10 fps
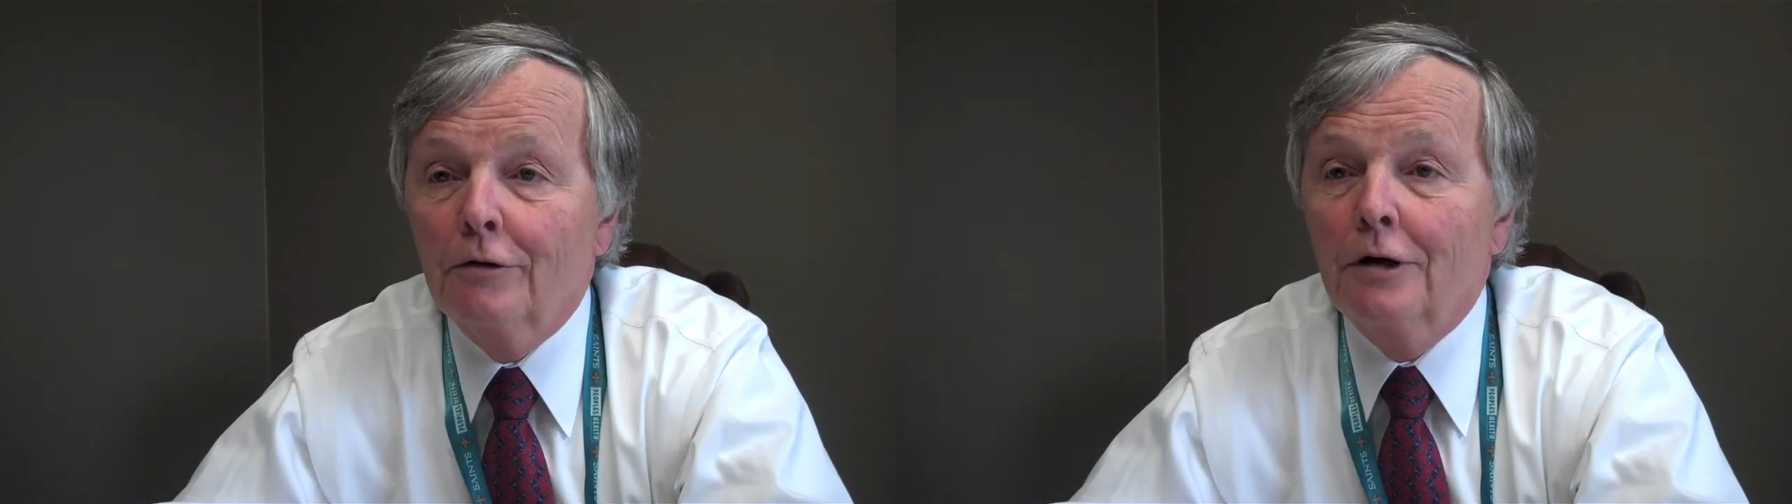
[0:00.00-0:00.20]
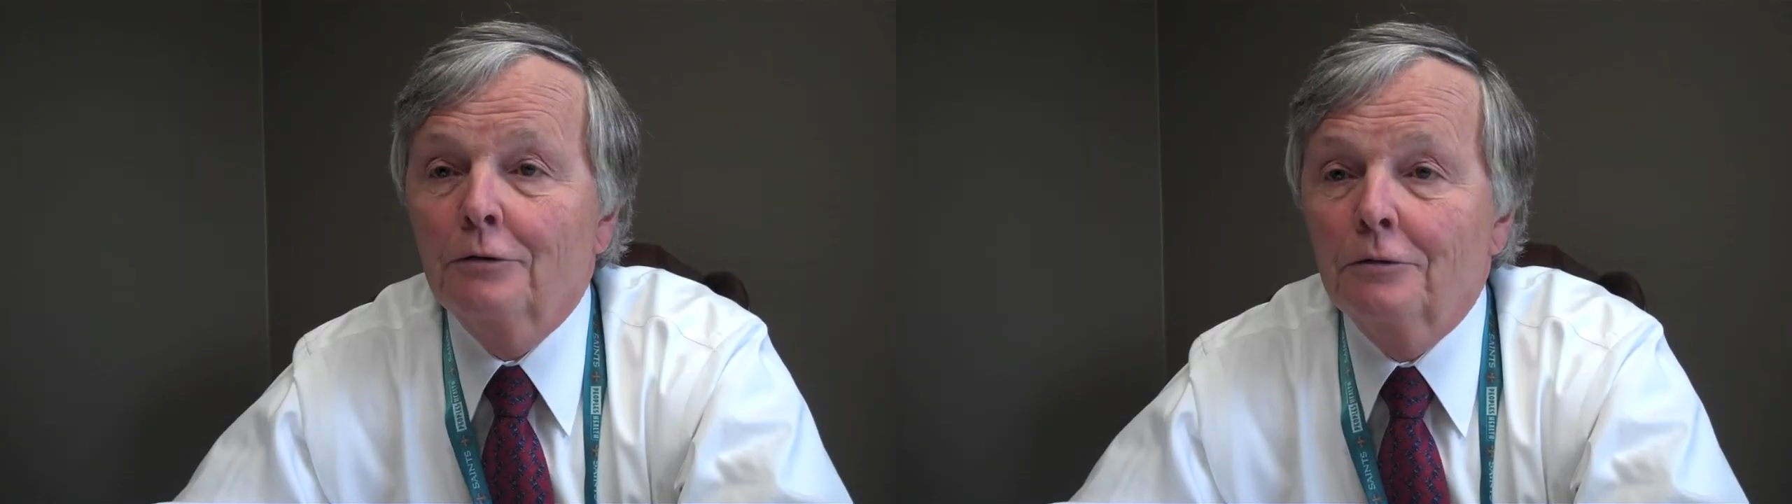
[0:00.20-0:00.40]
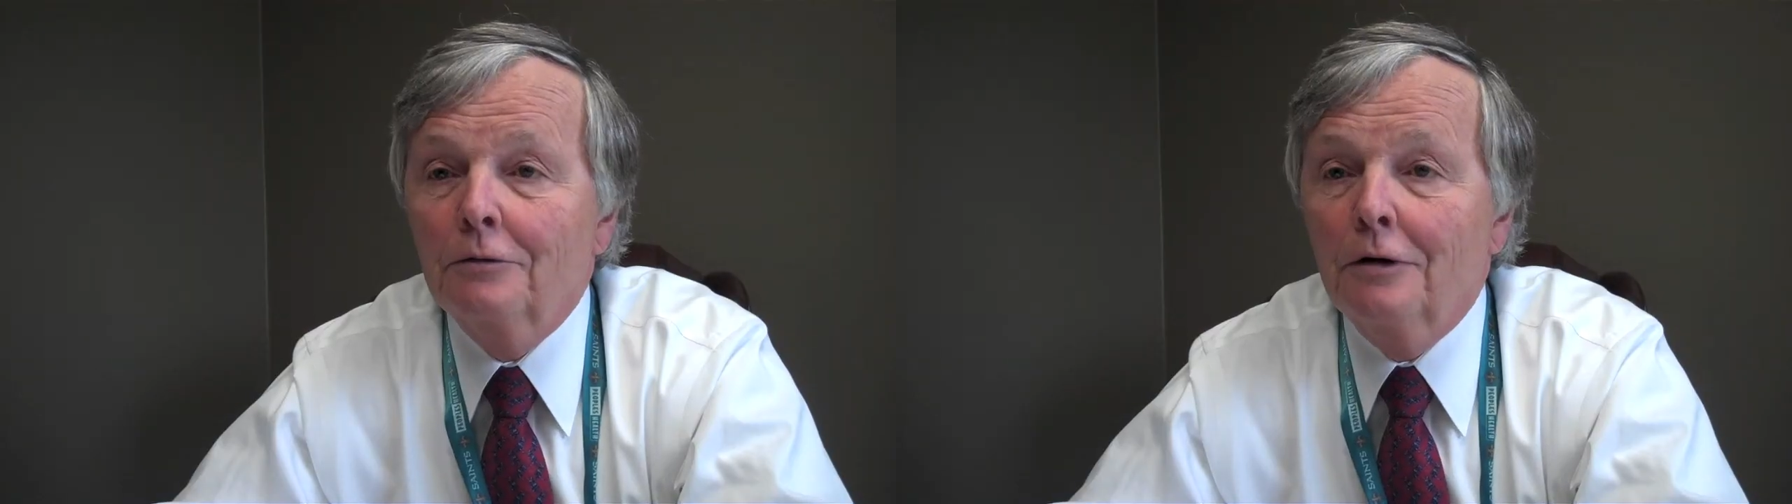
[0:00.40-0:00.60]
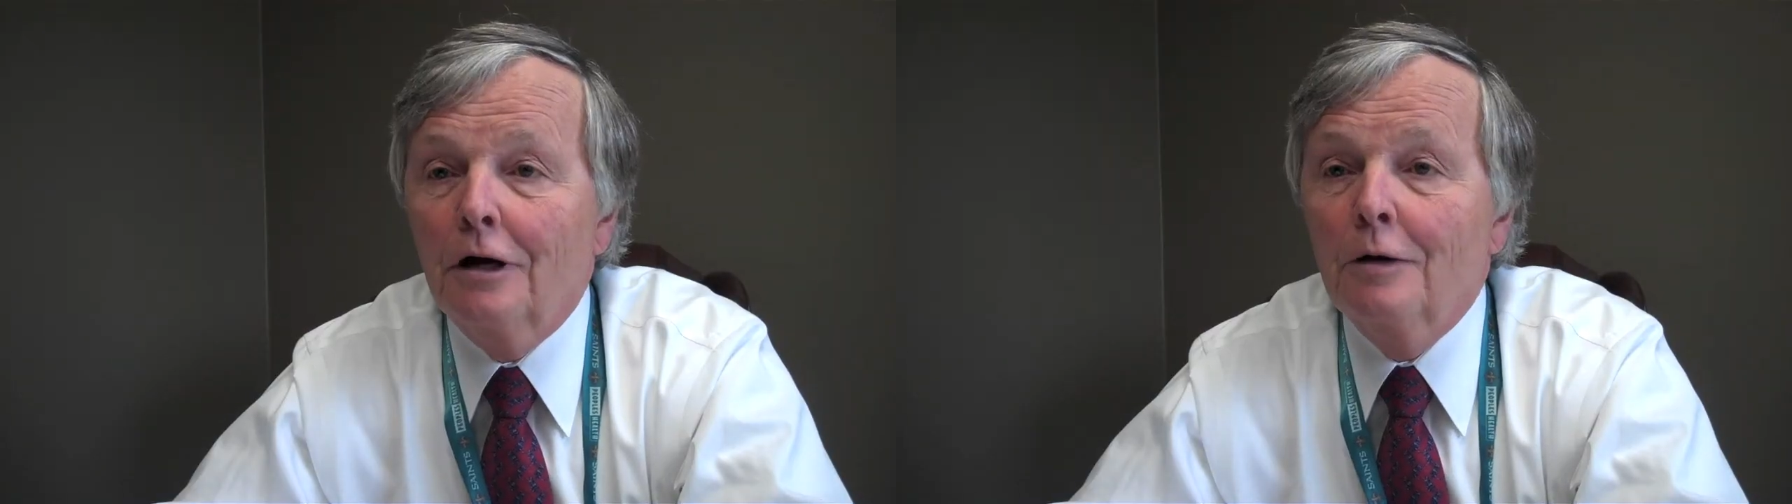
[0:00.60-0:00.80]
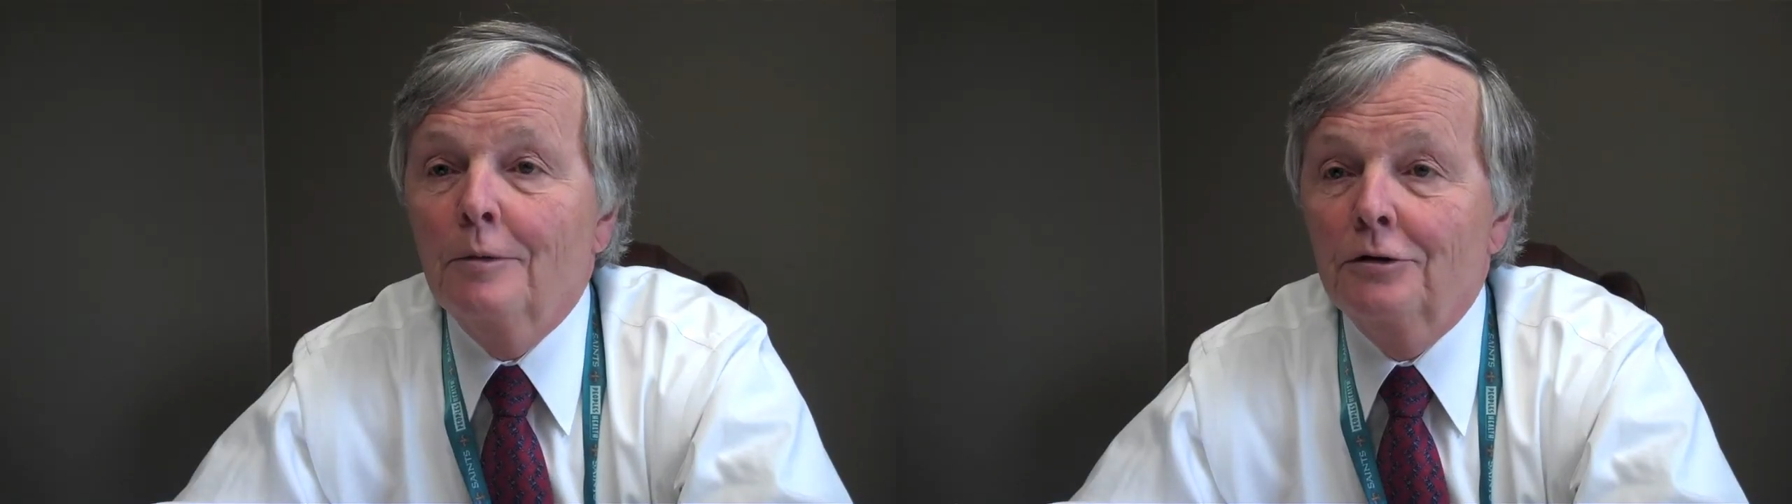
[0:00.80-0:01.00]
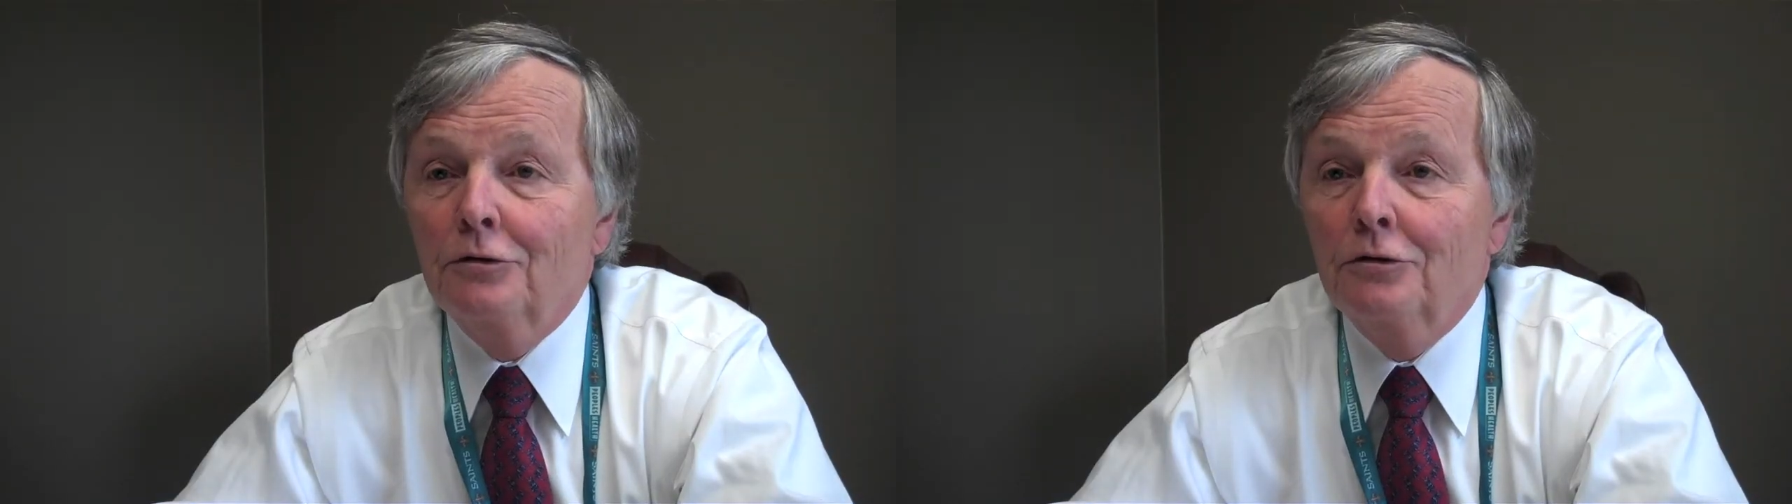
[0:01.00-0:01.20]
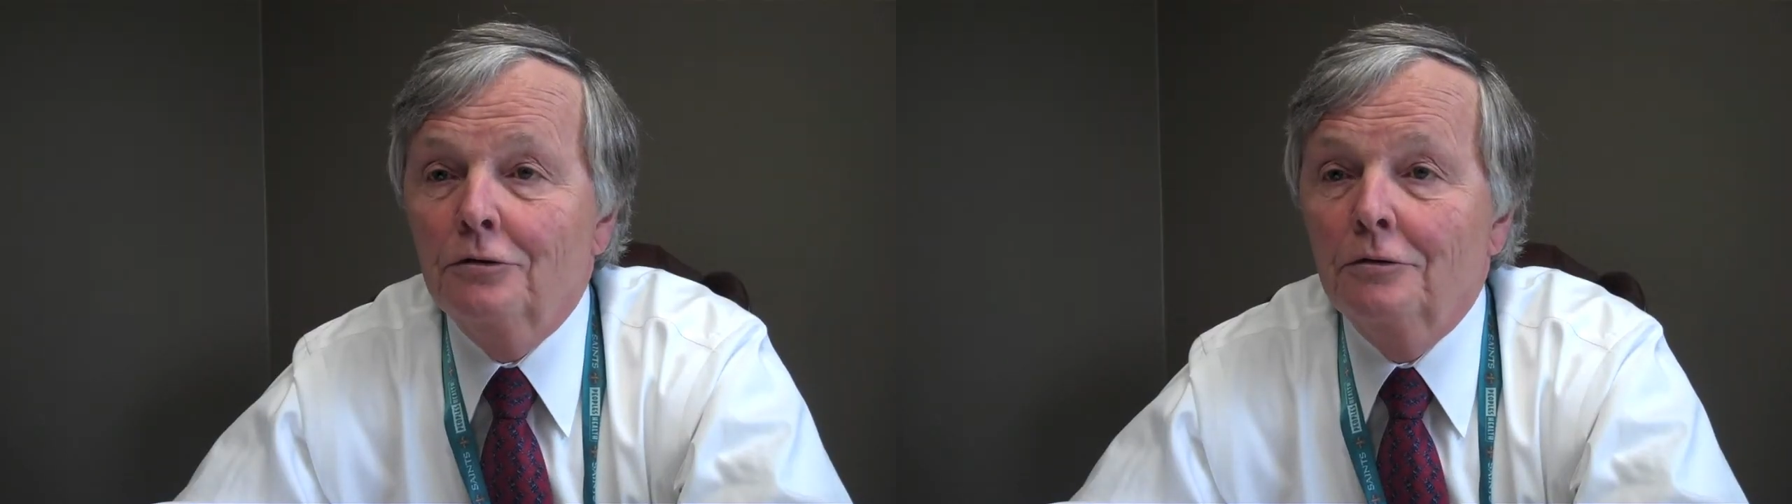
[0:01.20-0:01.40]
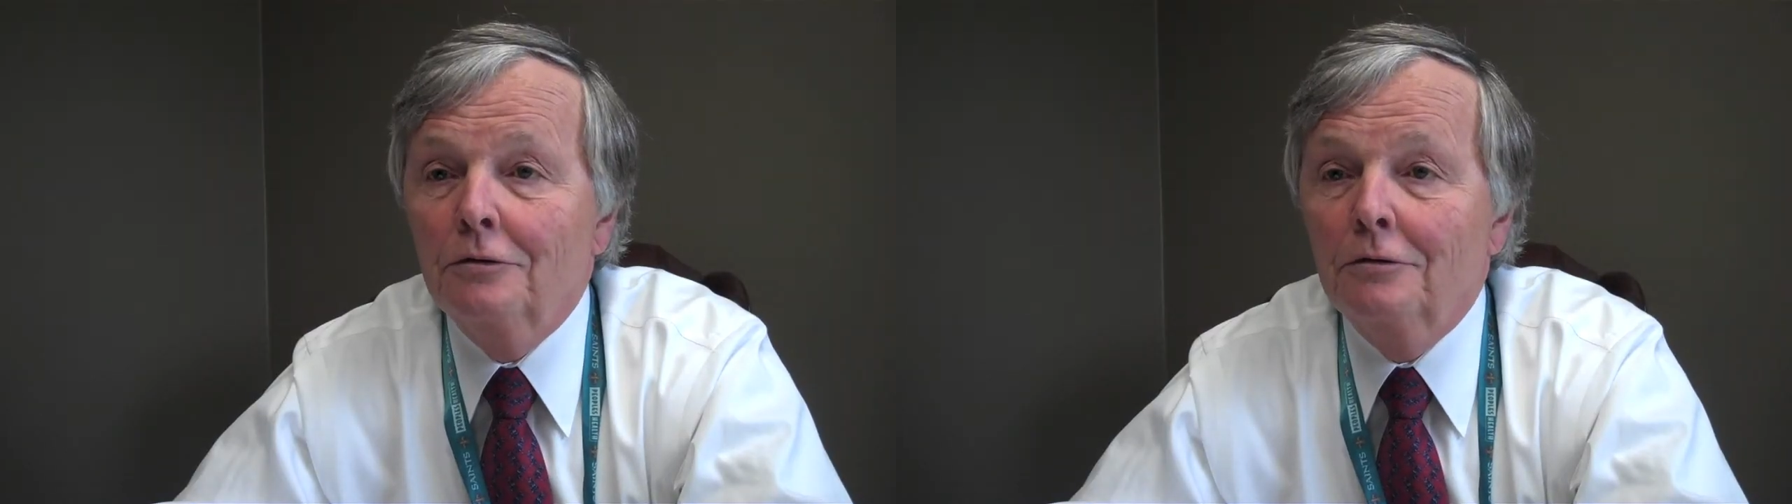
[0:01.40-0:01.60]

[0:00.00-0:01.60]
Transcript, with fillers: out how much